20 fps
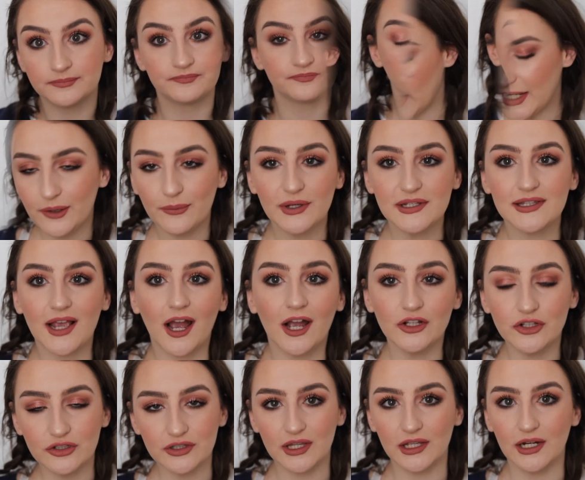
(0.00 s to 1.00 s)
Anyways, I
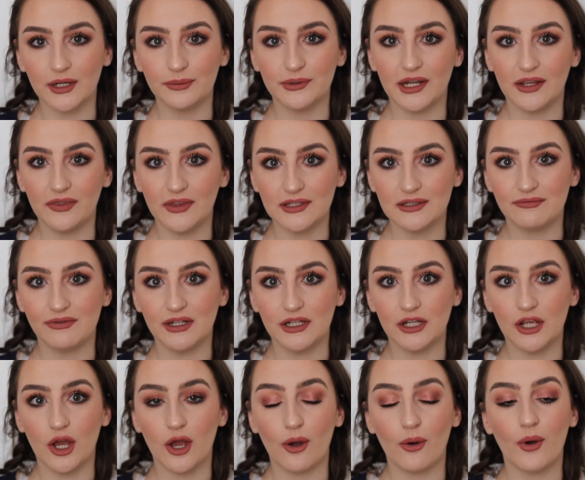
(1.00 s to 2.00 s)
just thought I would end this
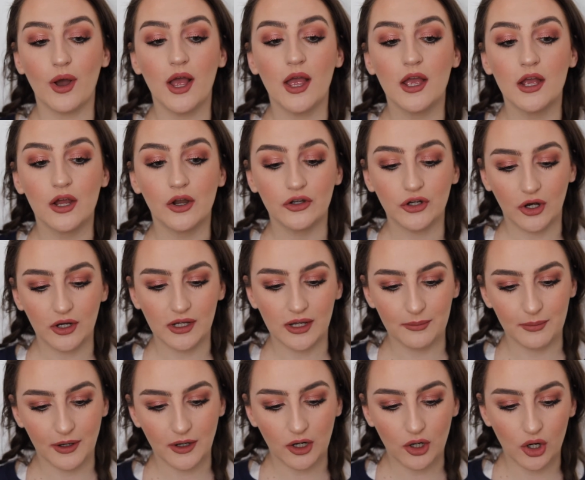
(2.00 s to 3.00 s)
video talking
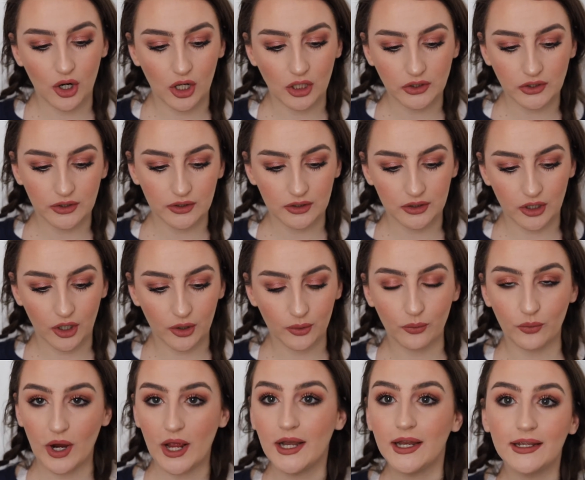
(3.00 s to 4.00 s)
about our
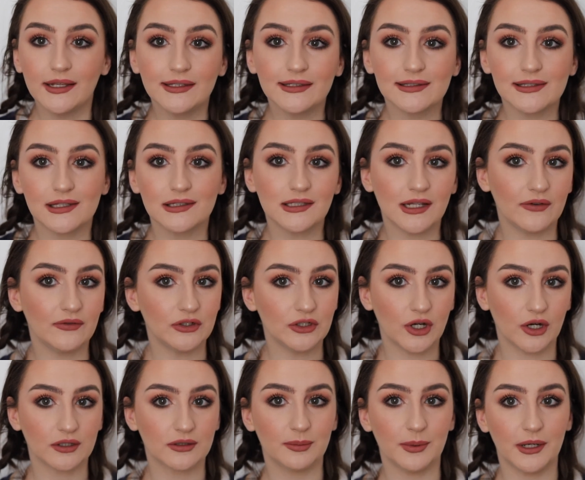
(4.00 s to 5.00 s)
wedding, since I haven't
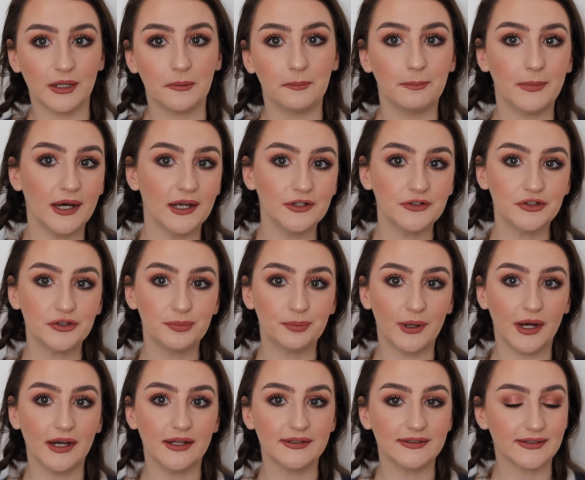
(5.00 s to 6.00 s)
talked about it much.
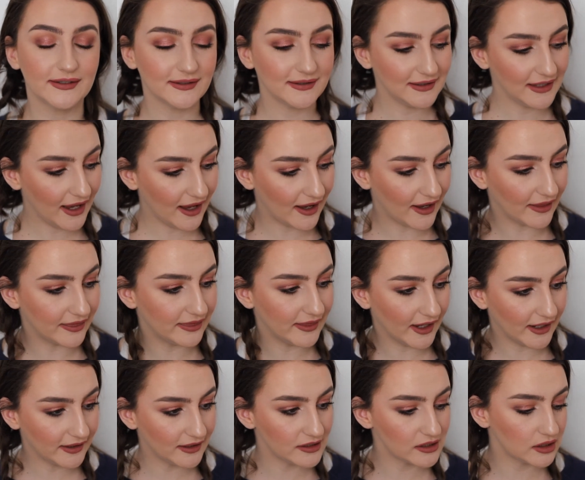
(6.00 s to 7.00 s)
But yeah,
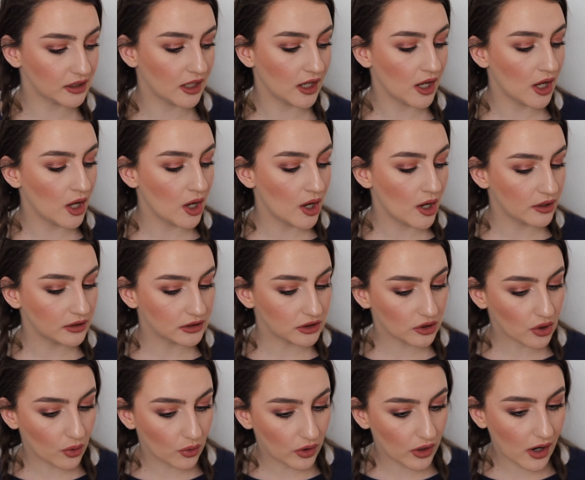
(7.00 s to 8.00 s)
that is what's
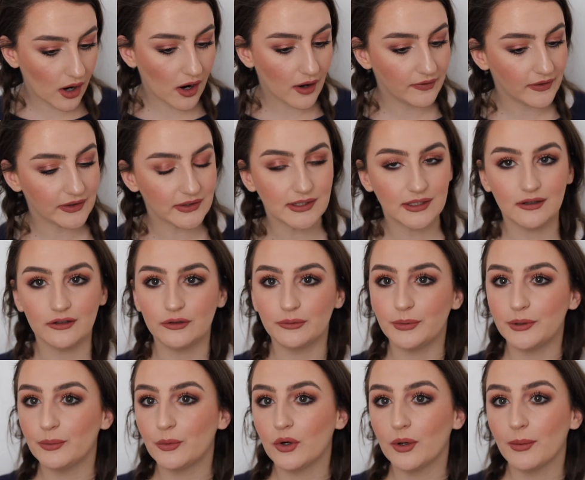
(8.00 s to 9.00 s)
going on. That's a little
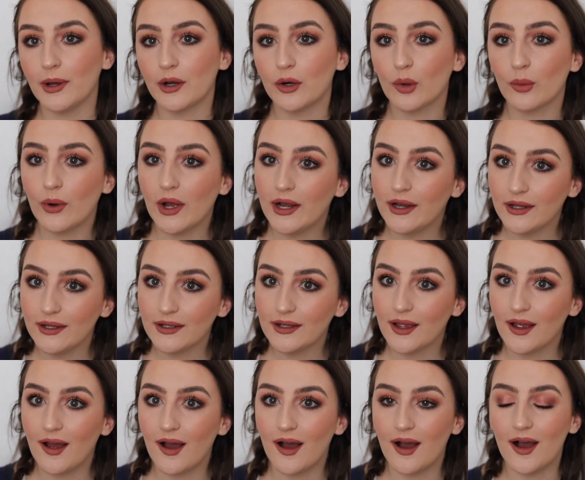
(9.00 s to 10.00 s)
bit more about our wedding.
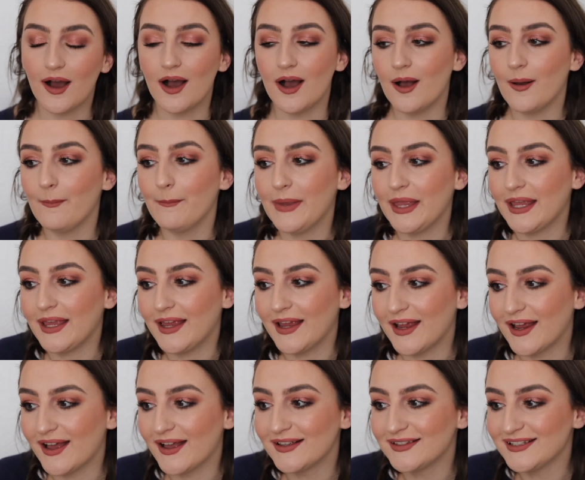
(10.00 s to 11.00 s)

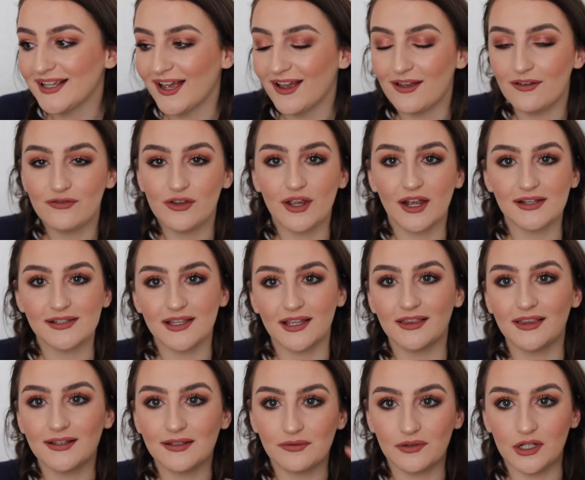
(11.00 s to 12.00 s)
And yeah, if you guys like
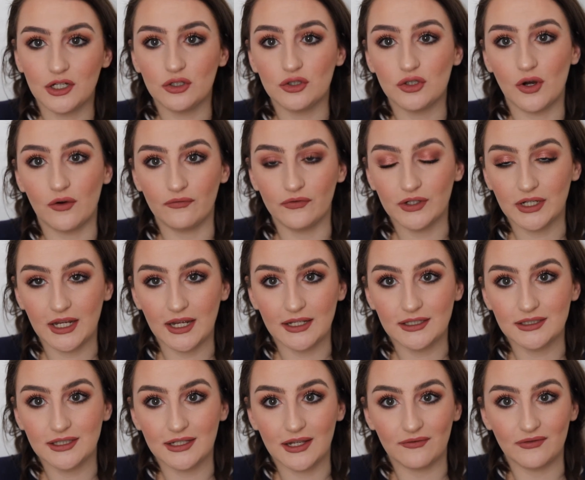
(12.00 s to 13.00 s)
this video, don't
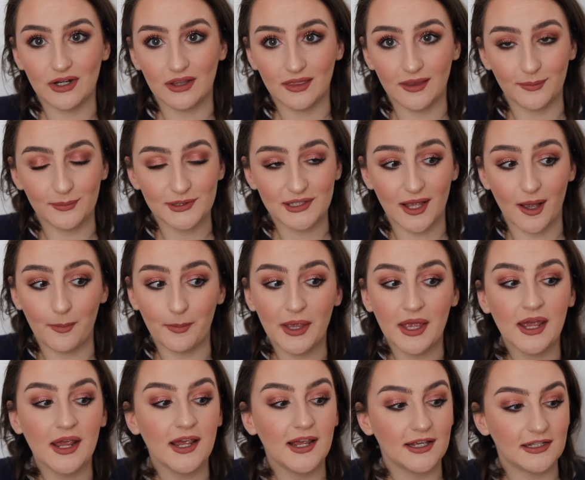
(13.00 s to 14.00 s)
forget to give it a thumbs up,
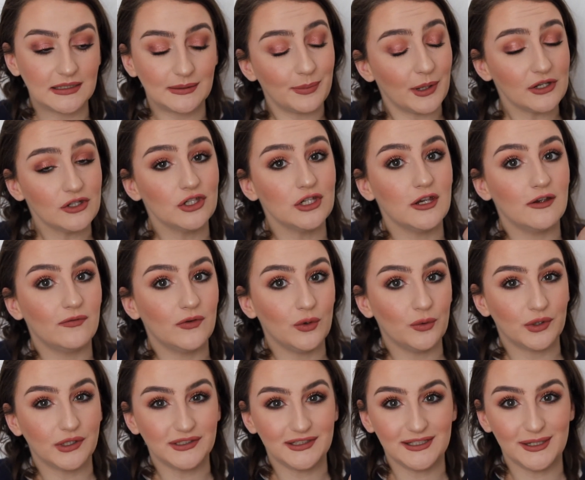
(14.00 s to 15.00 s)
especially if you
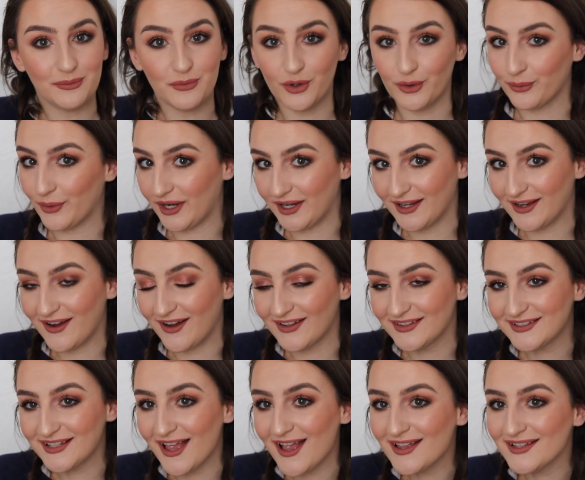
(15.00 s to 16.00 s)
want to see more wedding
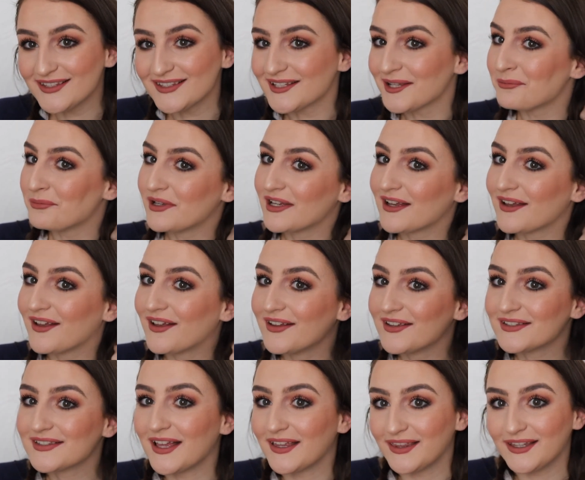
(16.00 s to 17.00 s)
content,
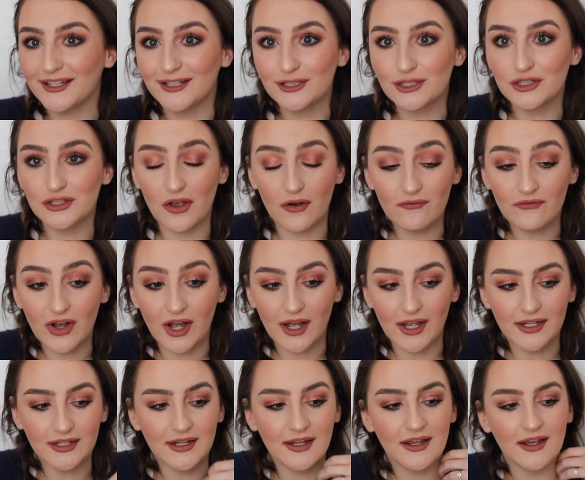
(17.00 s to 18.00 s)
because I think it's so
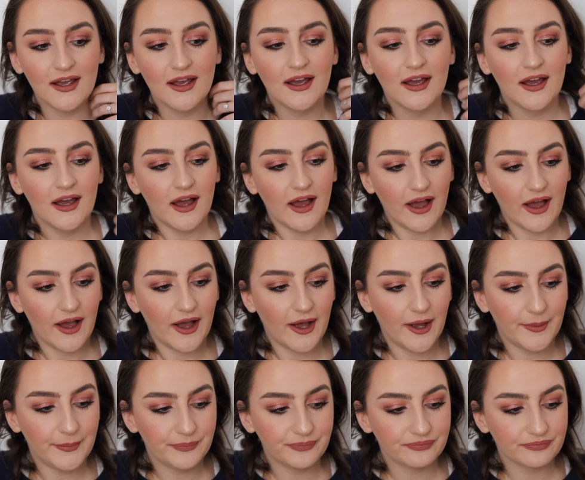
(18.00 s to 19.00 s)
fun.
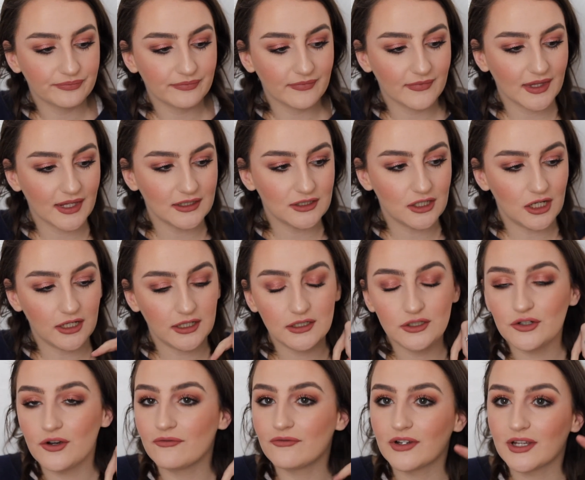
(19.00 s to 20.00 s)
And
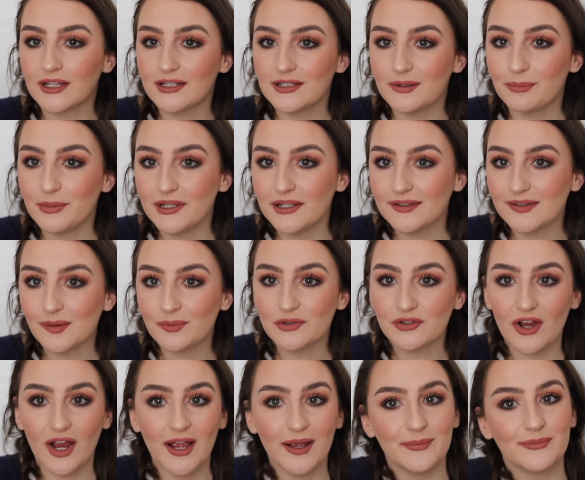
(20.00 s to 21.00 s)
don't forget to be
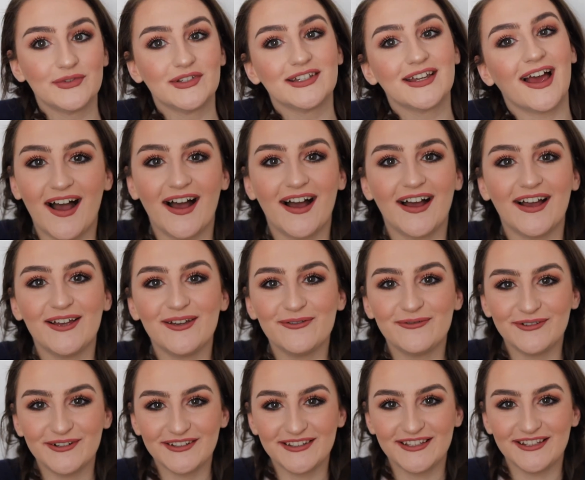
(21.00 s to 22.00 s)
subscribed. I
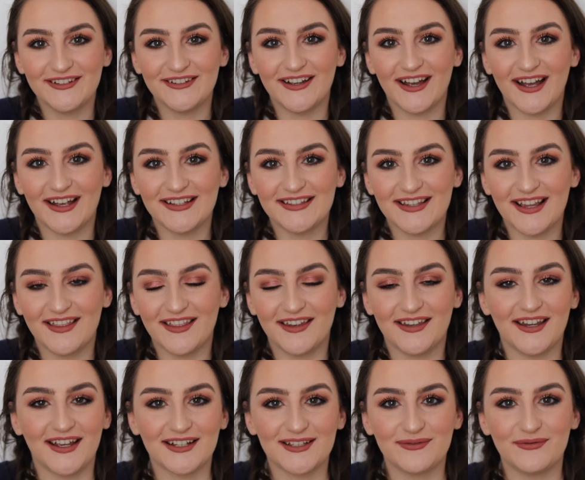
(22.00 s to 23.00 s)
will see you guys in the
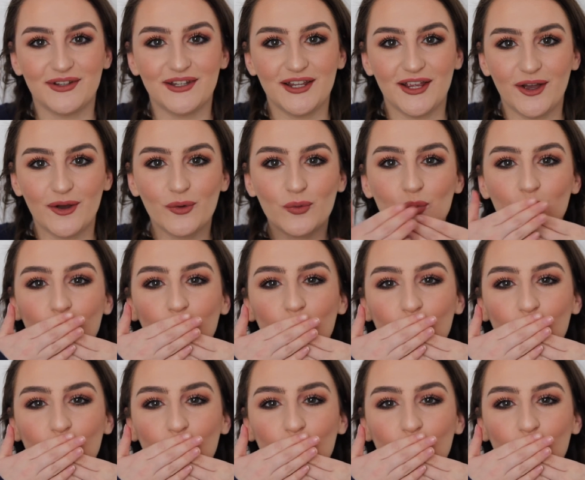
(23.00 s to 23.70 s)
next video.